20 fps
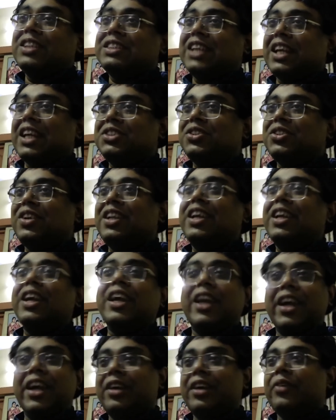was actually
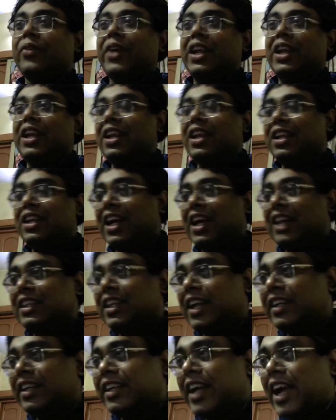a hair oil at
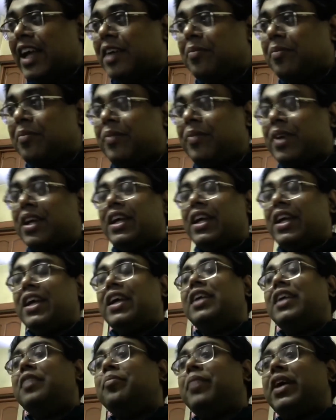that time
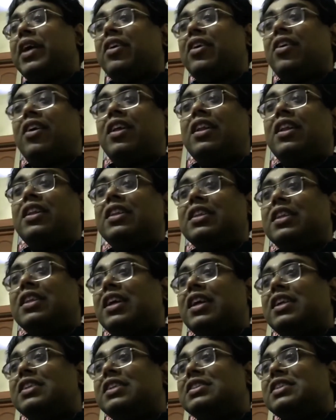in Bengal,
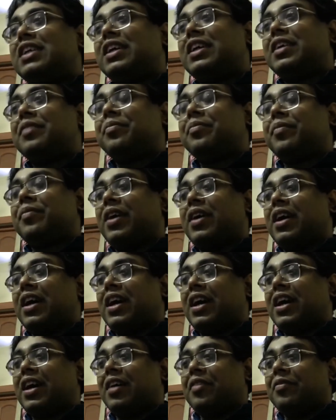there is a
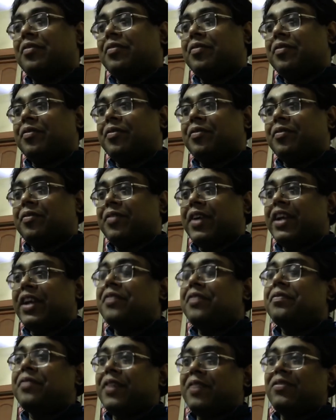uh,
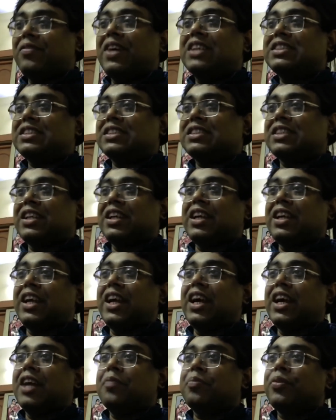very famous
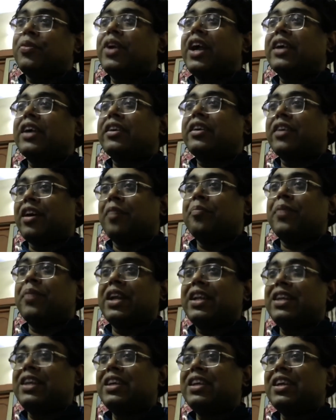hair product
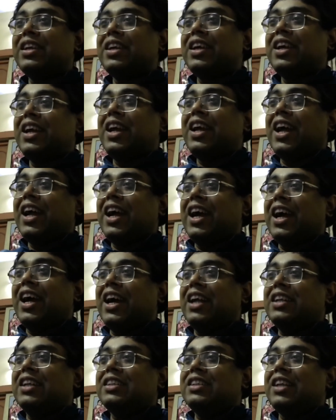company,
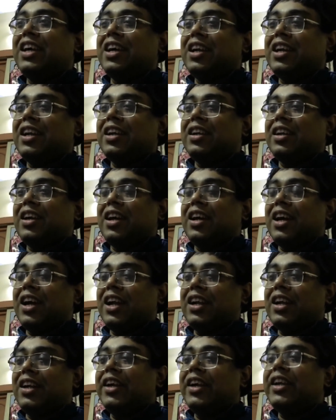and their
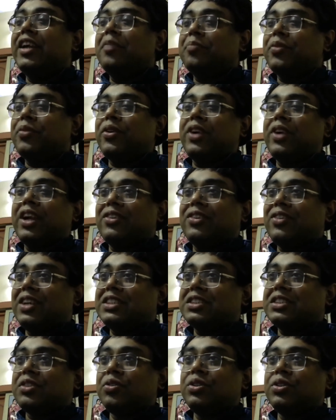uh, leading product
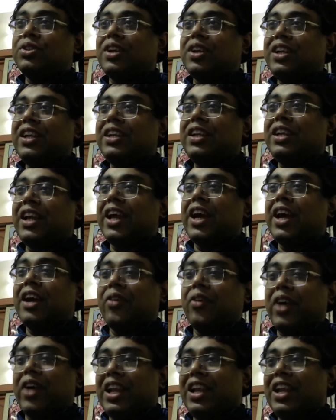was Kuntalin
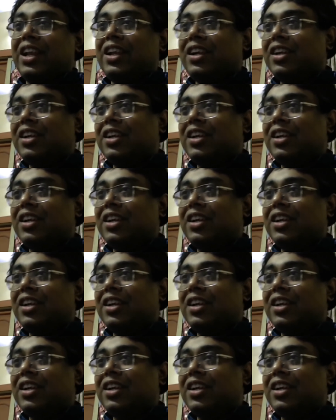hair oil.